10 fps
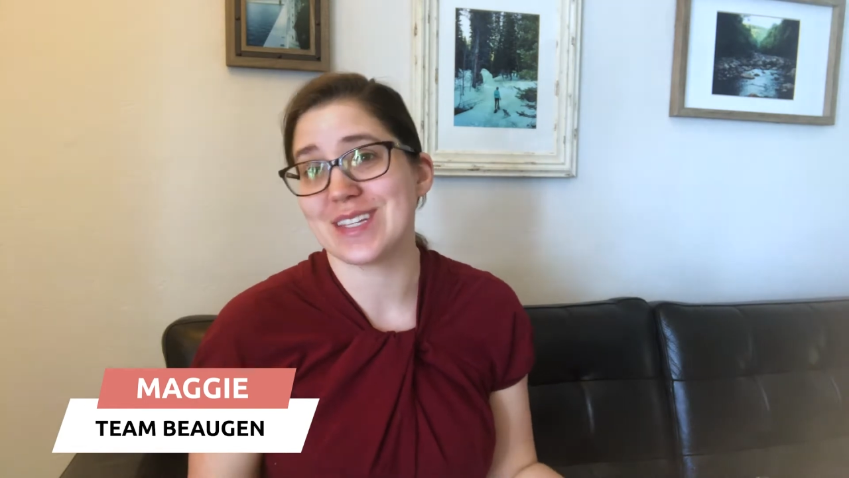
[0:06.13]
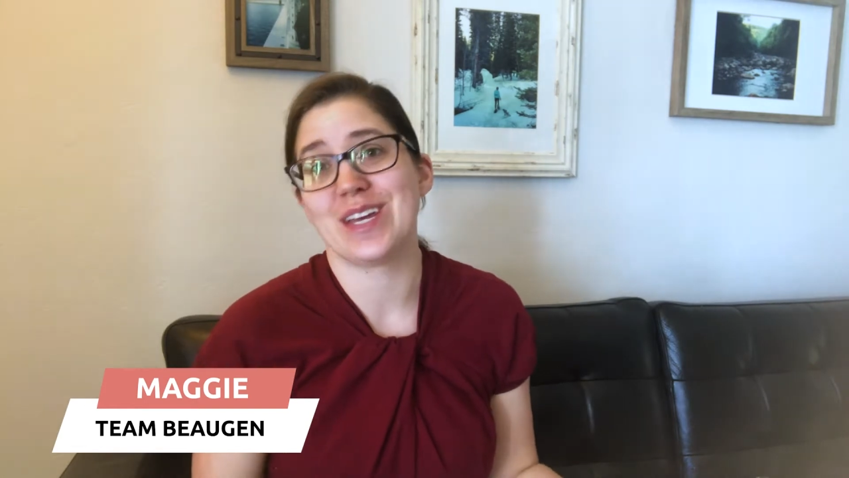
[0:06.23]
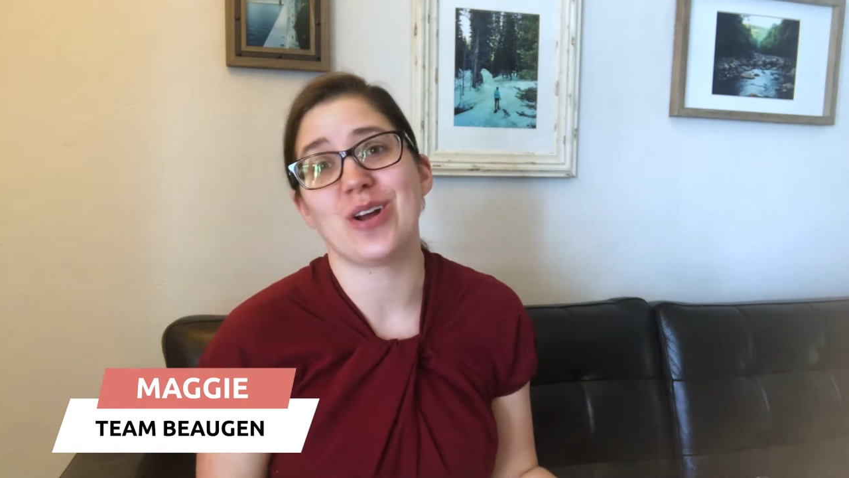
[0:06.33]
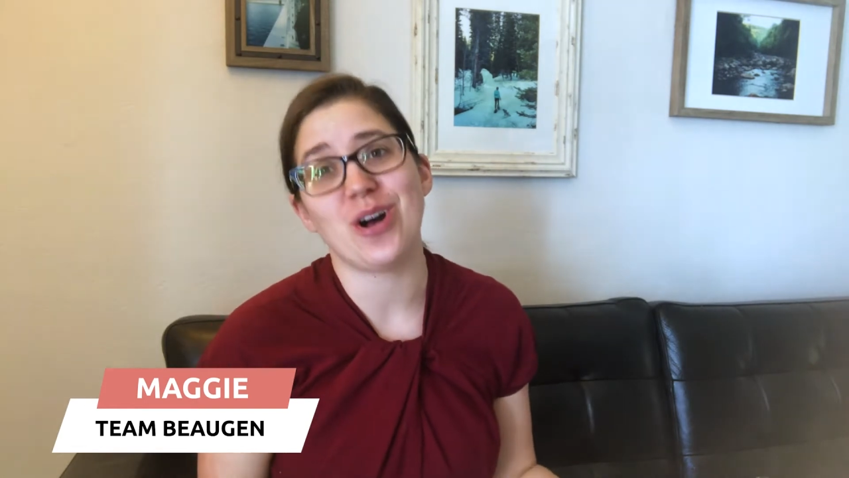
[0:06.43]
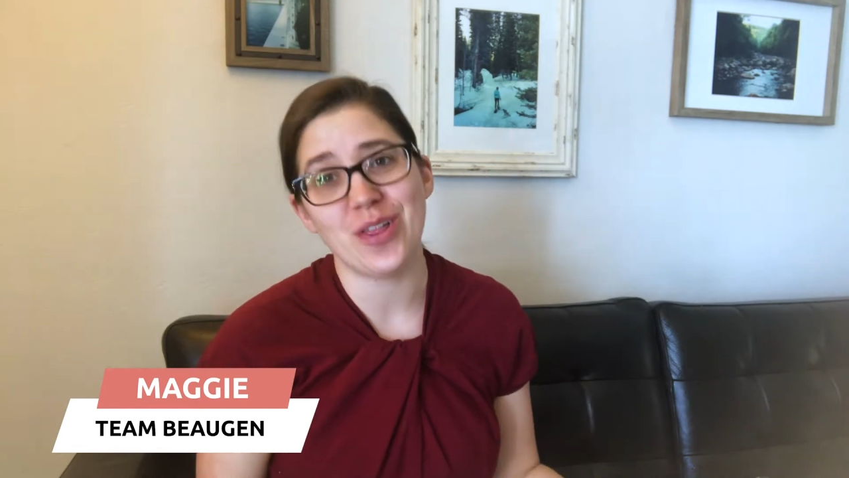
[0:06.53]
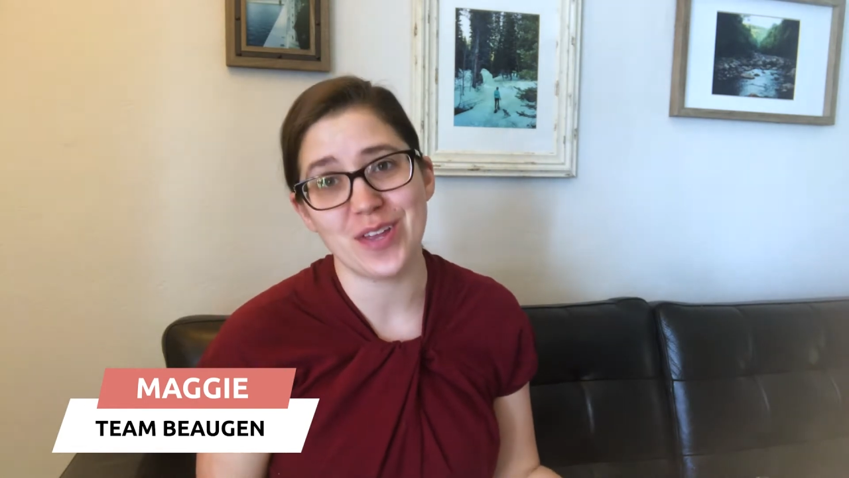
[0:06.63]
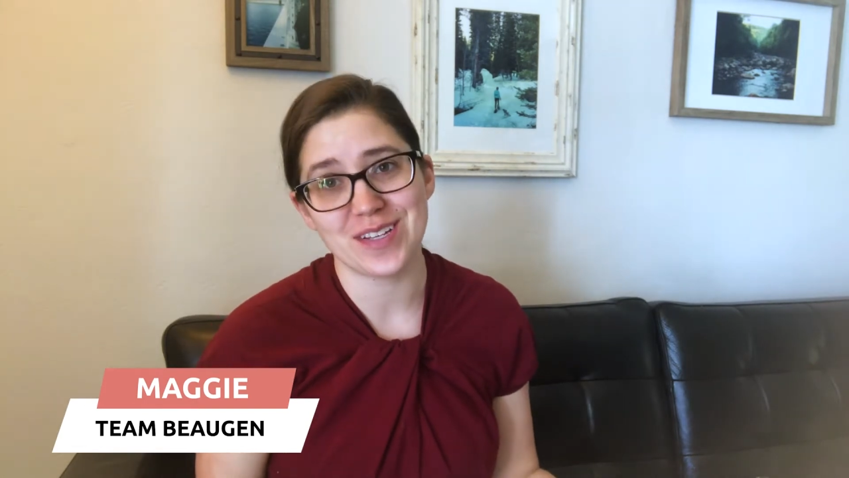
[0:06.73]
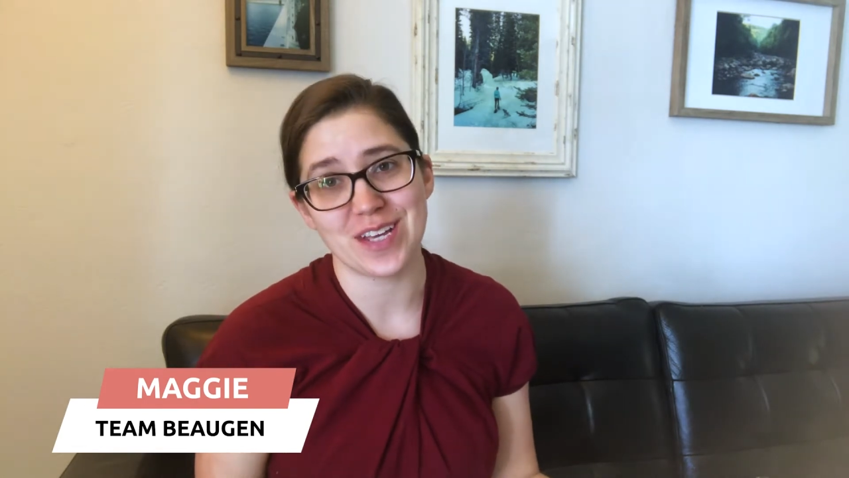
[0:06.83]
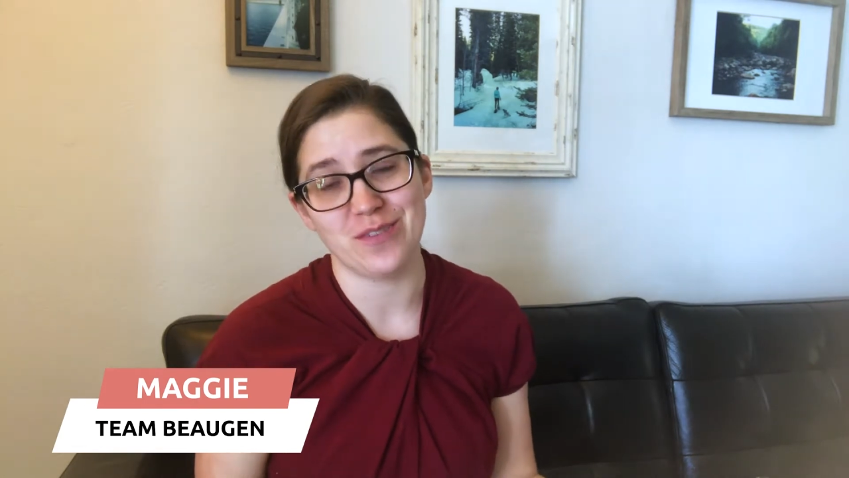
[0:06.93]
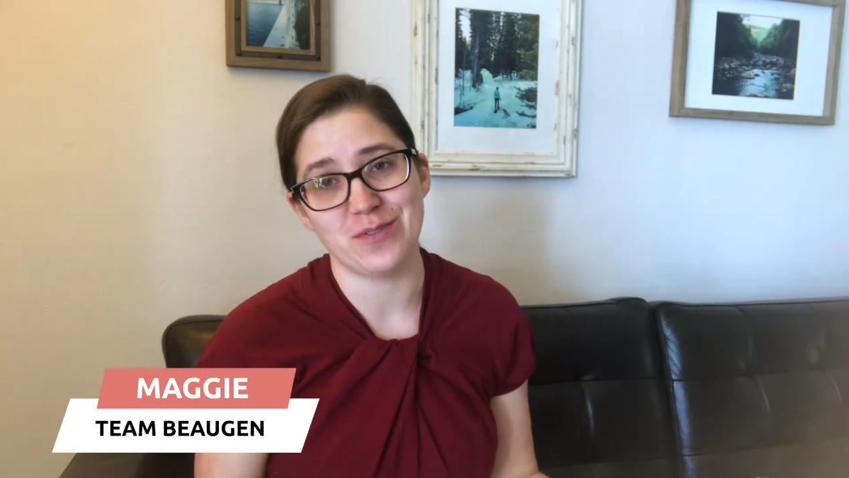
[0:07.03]
and all
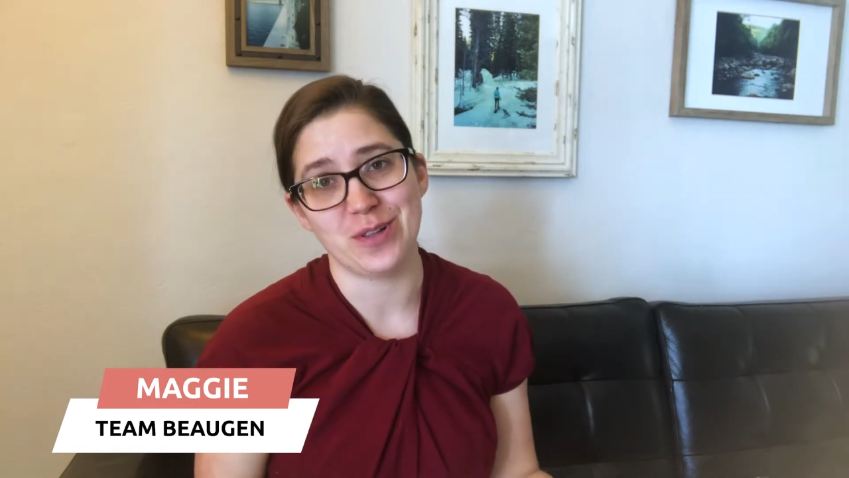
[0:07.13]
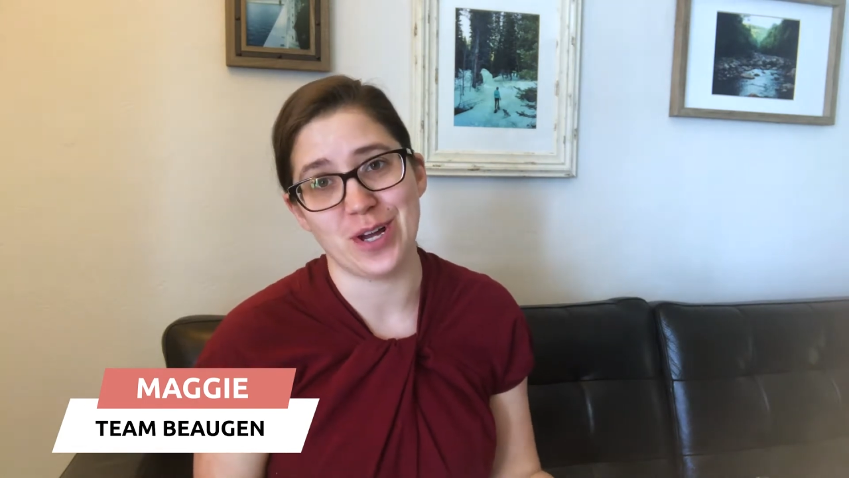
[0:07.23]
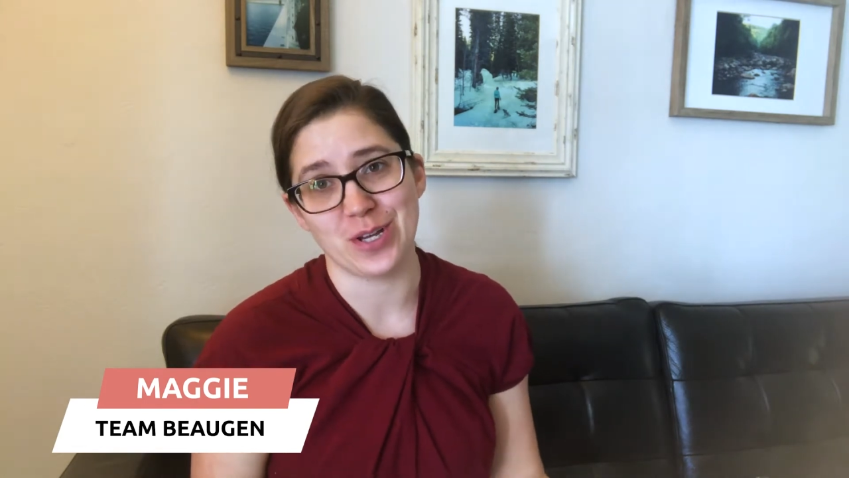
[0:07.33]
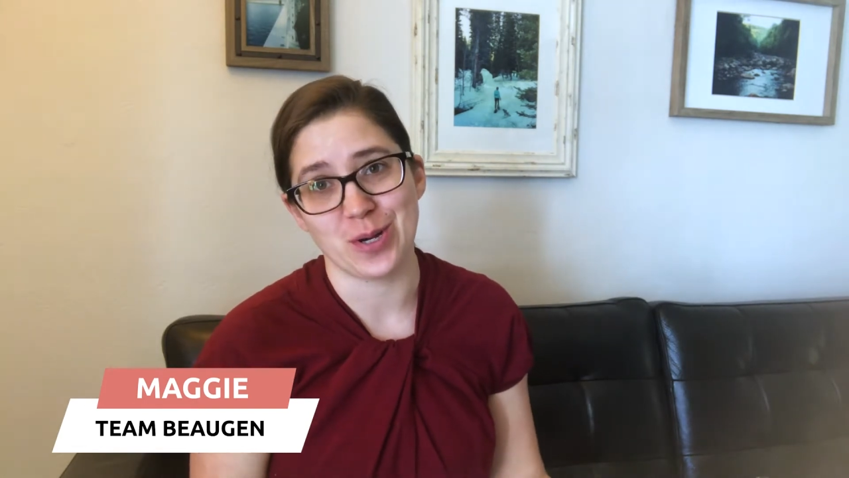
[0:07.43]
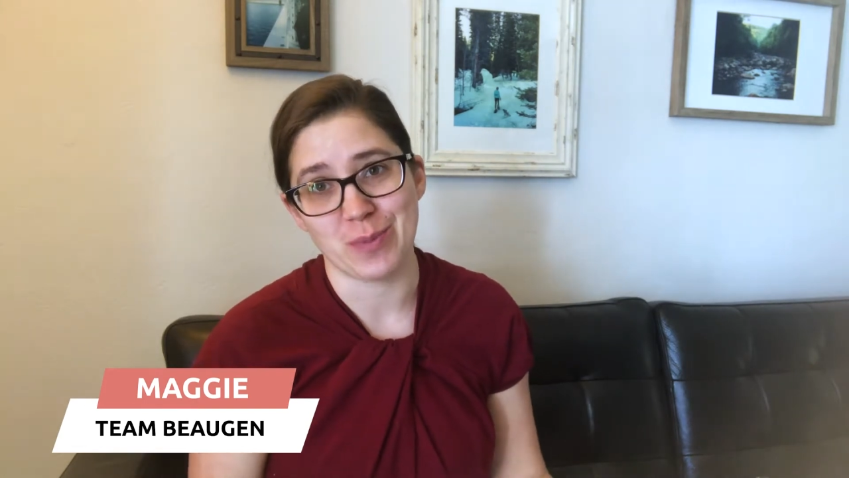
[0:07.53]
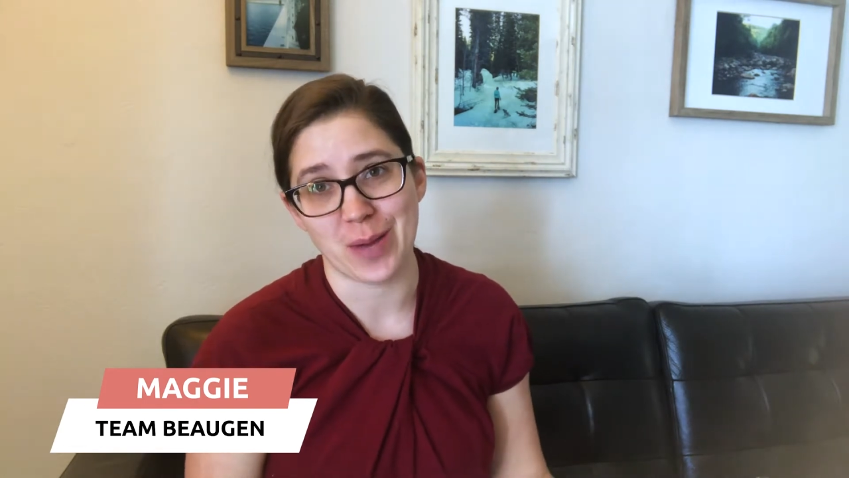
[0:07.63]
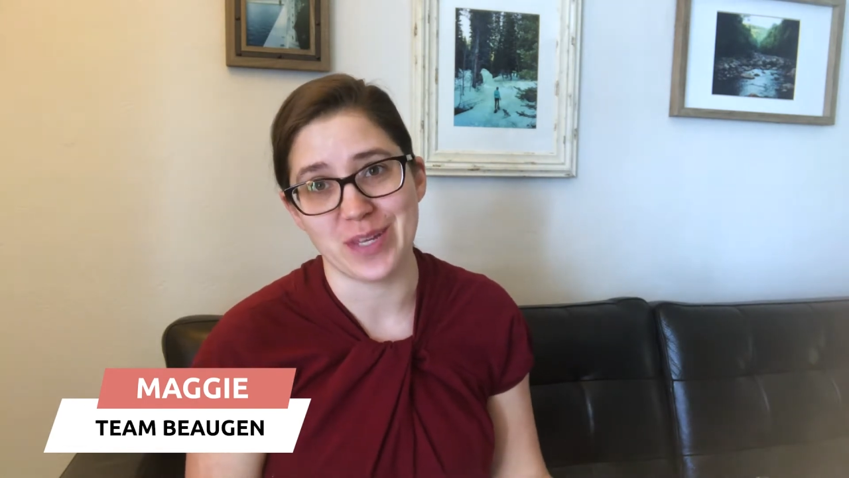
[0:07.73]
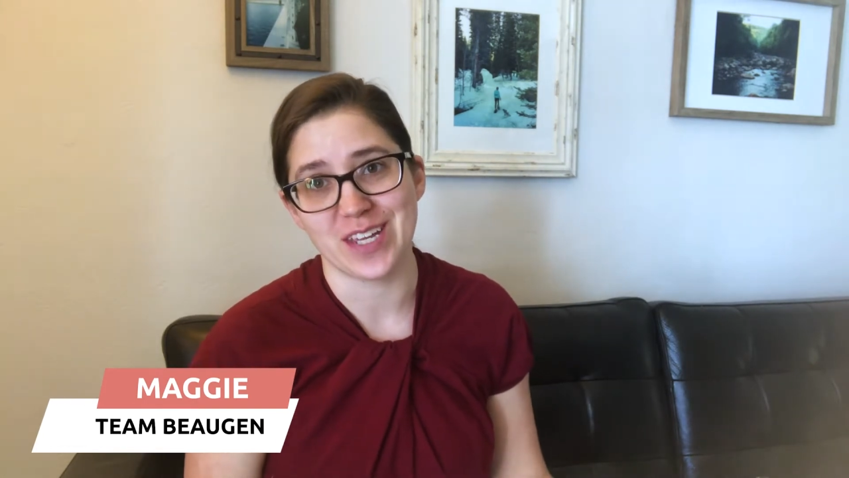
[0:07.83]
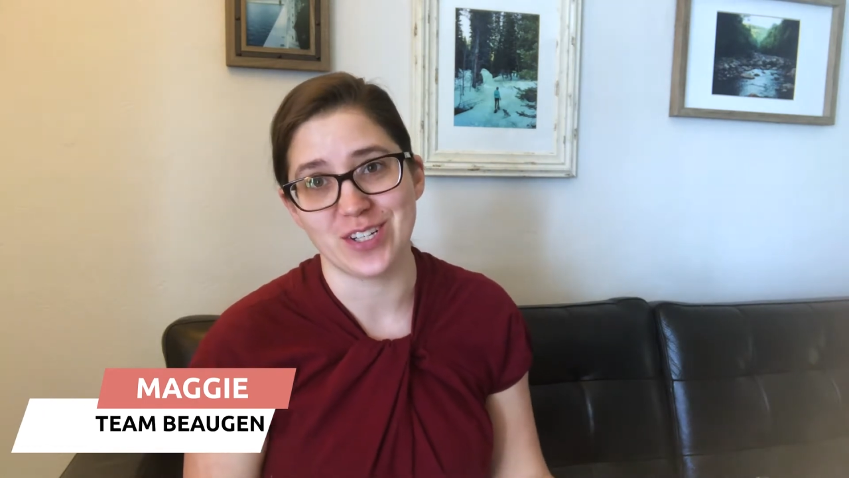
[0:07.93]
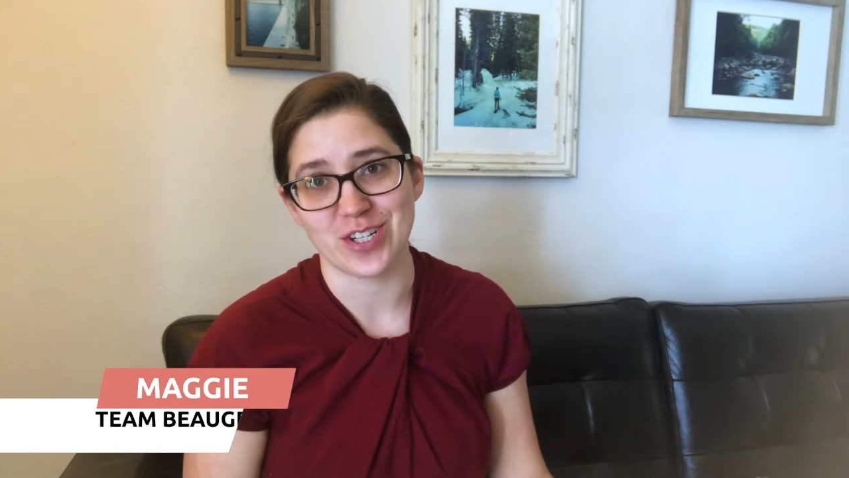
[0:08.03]
things helpful on your
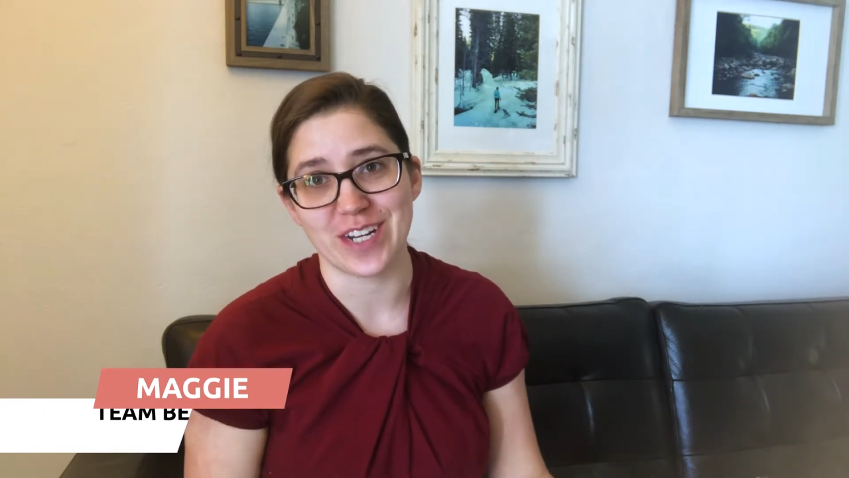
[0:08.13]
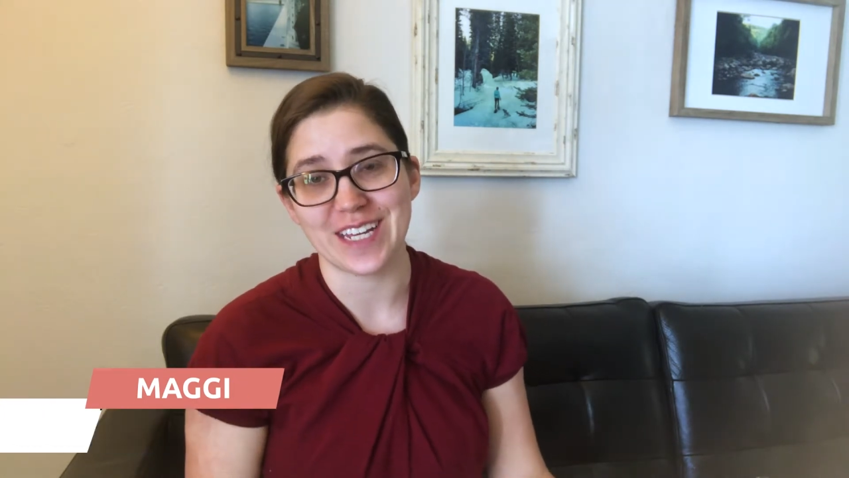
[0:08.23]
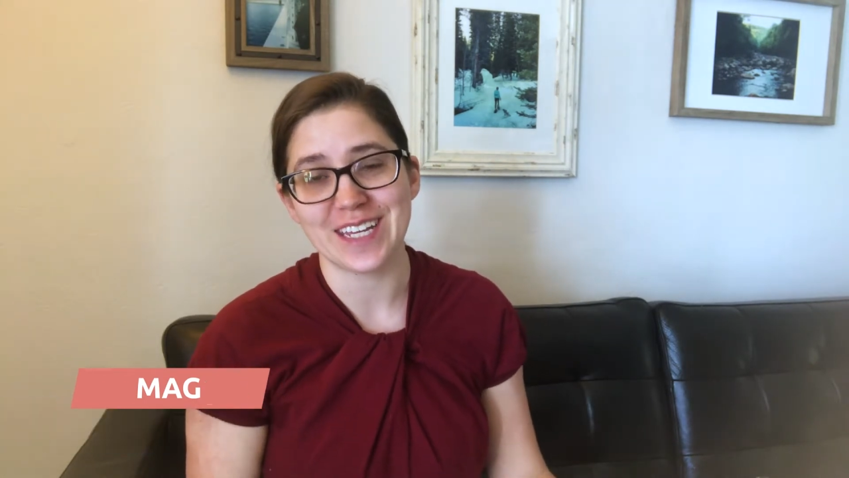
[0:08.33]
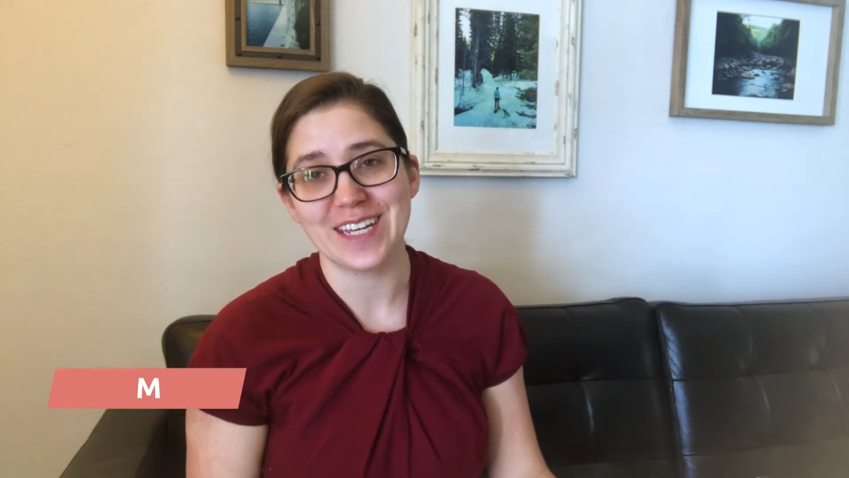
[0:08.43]
mommying journey.